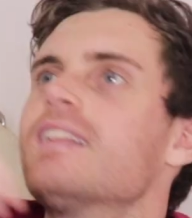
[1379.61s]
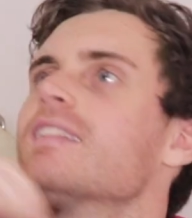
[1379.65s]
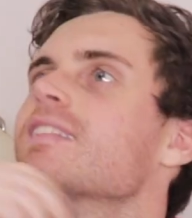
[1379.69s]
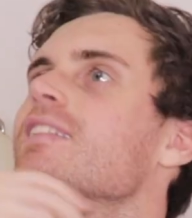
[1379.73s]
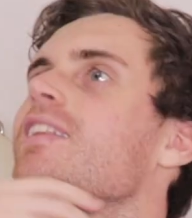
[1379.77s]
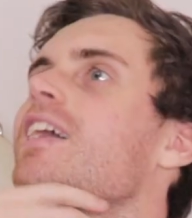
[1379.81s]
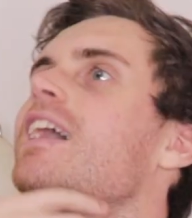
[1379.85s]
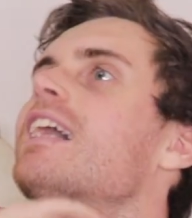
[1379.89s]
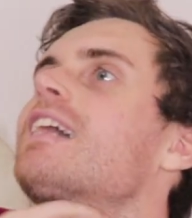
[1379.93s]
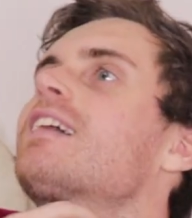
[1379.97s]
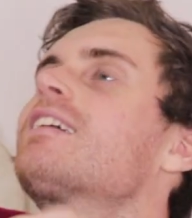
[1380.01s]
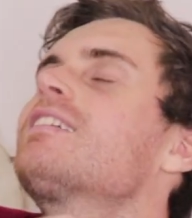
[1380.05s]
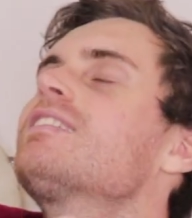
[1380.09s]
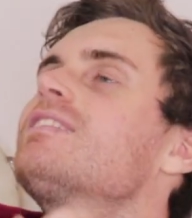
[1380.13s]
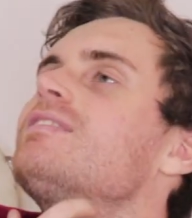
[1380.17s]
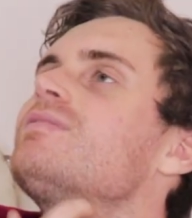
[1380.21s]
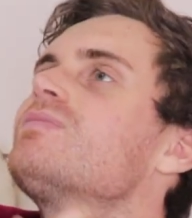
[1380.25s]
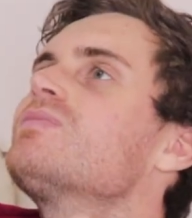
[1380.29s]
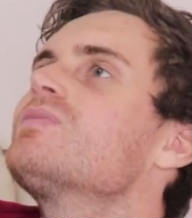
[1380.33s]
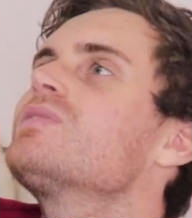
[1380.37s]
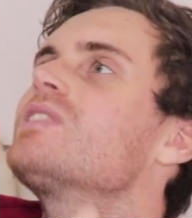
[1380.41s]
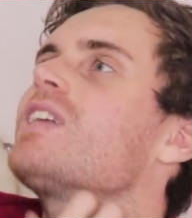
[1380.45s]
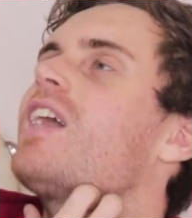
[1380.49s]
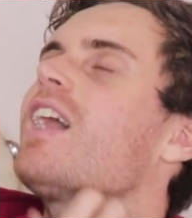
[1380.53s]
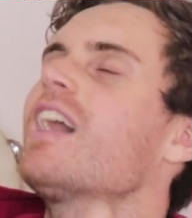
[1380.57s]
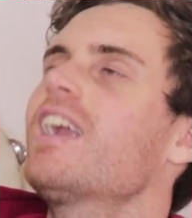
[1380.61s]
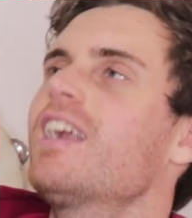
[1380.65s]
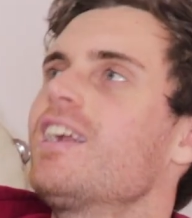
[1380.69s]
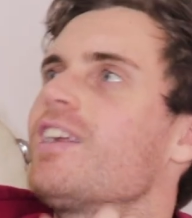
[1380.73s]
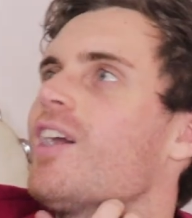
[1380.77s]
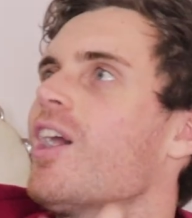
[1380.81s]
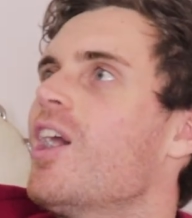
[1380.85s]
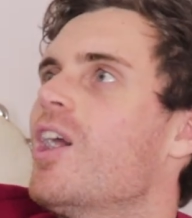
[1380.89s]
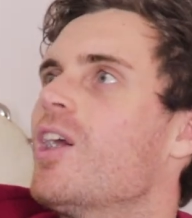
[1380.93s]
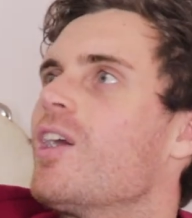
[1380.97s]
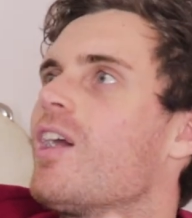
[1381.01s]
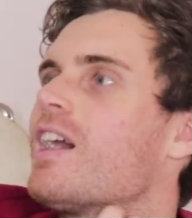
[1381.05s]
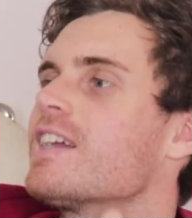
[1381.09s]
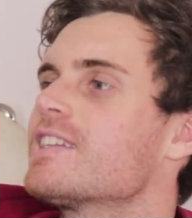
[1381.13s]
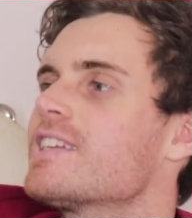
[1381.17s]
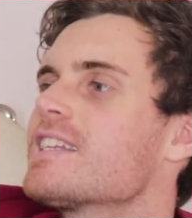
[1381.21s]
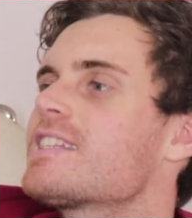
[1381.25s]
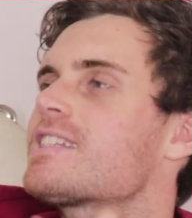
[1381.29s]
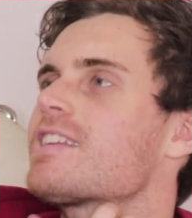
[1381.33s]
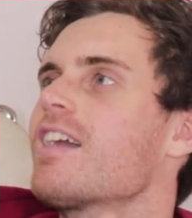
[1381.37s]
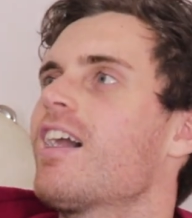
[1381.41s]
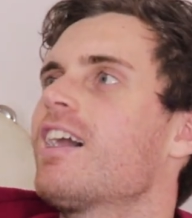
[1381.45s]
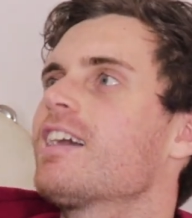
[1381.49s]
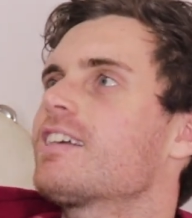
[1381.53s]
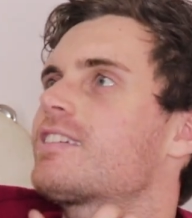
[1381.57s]
Like, I don't know.
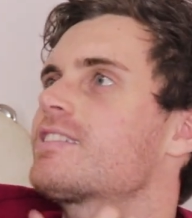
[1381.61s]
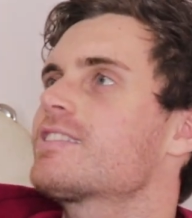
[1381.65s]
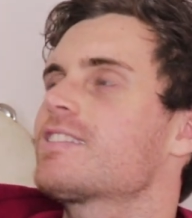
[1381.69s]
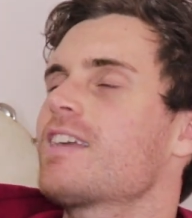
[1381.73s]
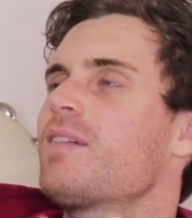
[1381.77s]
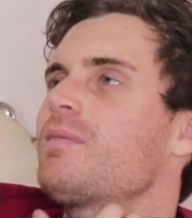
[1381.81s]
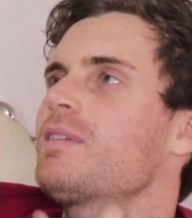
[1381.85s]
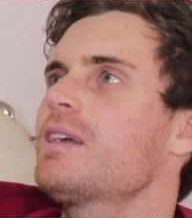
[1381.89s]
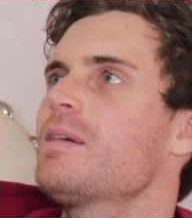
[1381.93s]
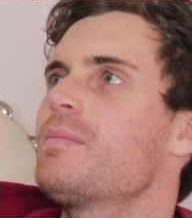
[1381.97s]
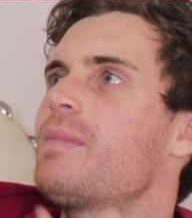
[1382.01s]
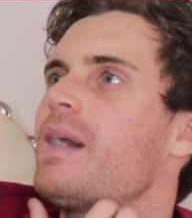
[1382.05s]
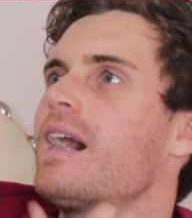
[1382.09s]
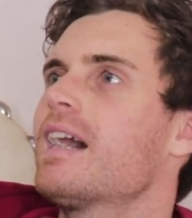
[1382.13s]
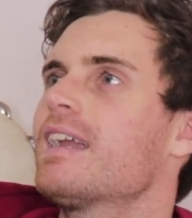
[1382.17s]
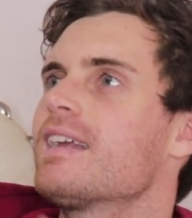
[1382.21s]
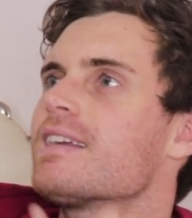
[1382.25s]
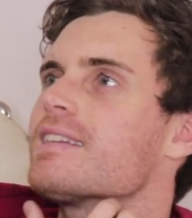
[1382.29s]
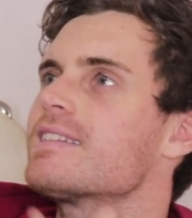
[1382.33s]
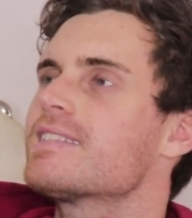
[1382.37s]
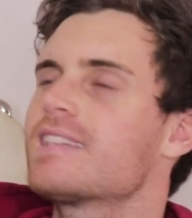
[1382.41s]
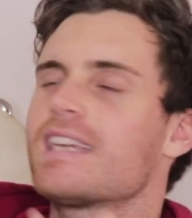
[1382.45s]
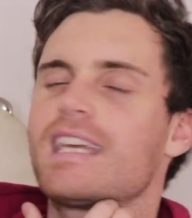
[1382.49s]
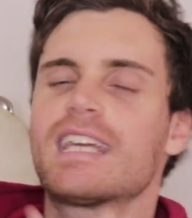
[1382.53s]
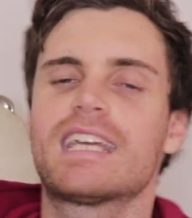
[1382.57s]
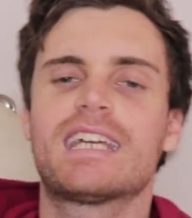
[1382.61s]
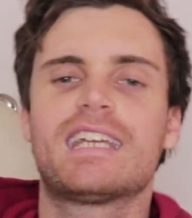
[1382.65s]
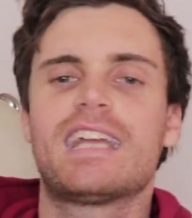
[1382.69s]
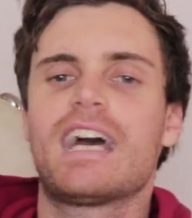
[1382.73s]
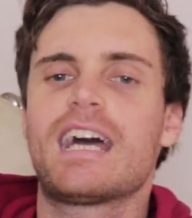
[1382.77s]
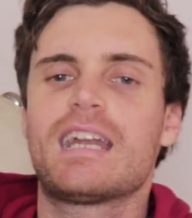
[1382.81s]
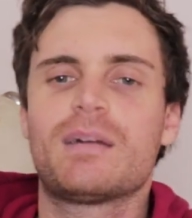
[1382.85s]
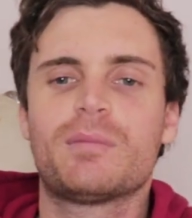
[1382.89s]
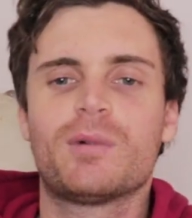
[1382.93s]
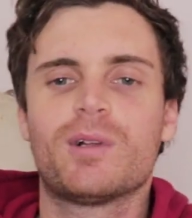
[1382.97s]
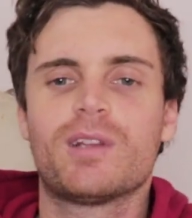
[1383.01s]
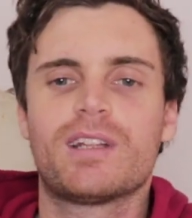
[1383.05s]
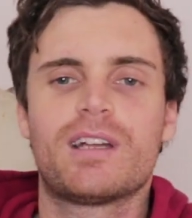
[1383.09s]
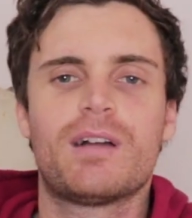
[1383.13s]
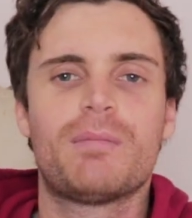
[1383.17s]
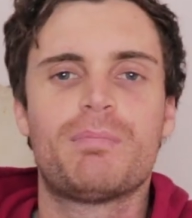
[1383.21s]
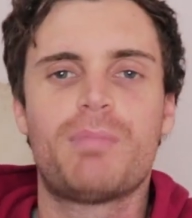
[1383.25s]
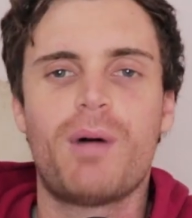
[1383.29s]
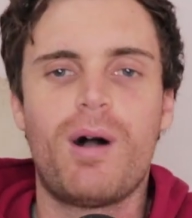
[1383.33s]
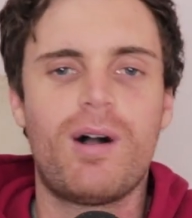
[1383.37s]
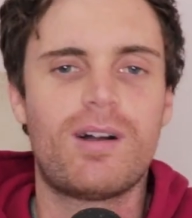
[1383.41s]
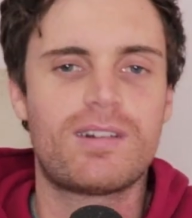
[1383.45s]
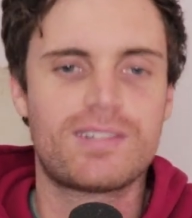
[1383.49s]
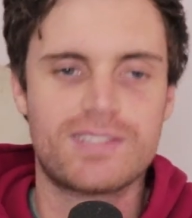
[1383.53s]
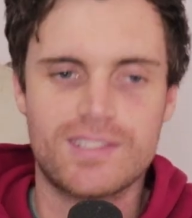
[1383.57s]
Something about it, seeing an animal in a
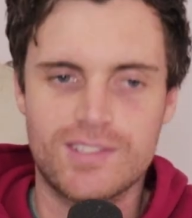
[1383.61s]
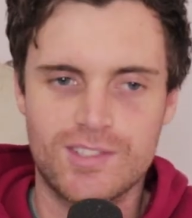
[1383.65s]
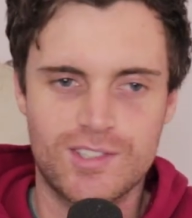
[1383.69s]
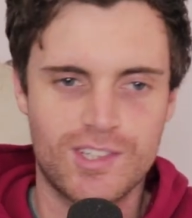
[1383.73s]
box